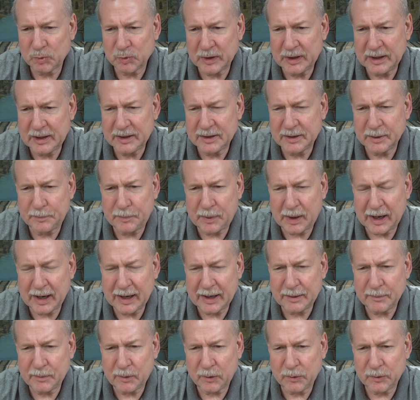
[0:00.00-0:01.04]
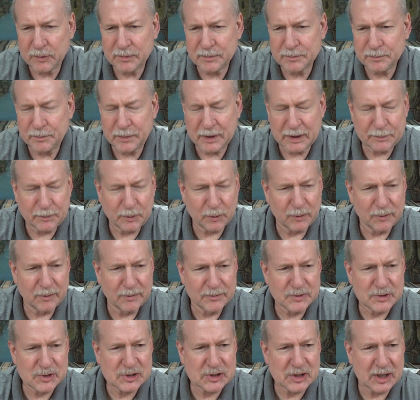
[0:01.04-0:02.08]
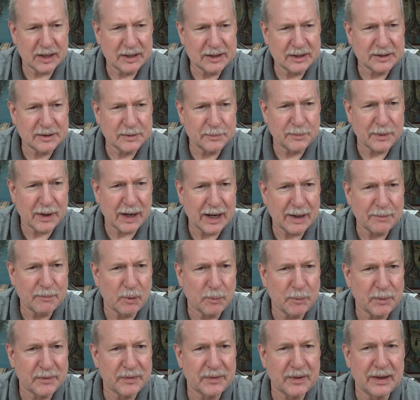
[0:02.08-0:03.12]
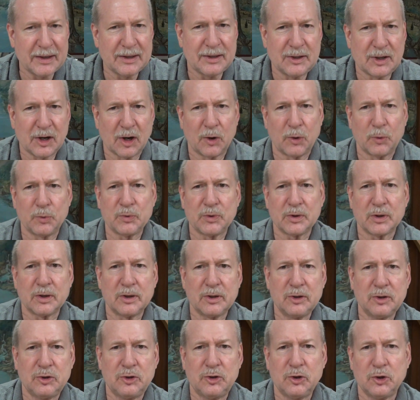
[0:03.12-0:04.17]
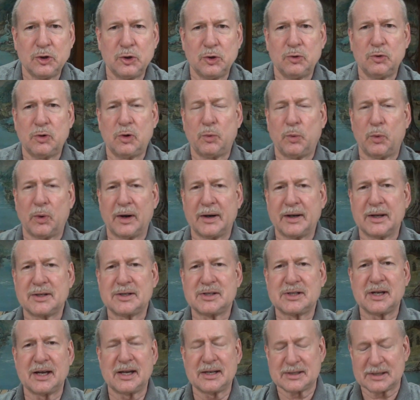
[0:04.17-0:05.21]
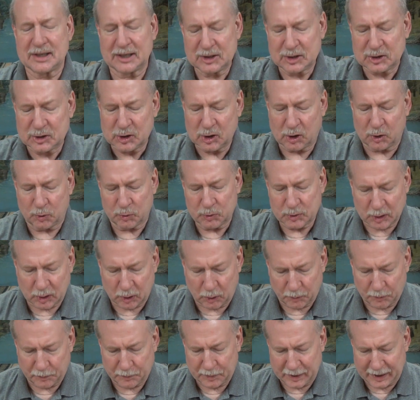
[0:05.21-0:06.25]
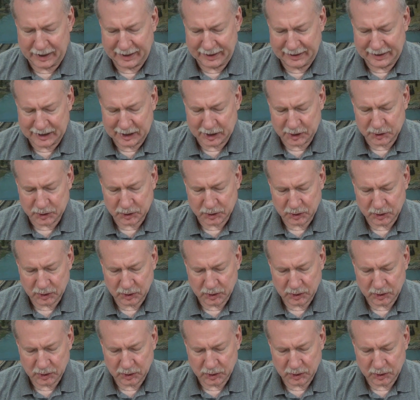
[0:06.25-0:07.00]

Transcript: read the Bible, people who've studied the Bible, but they don't do what it says. They don't obey it.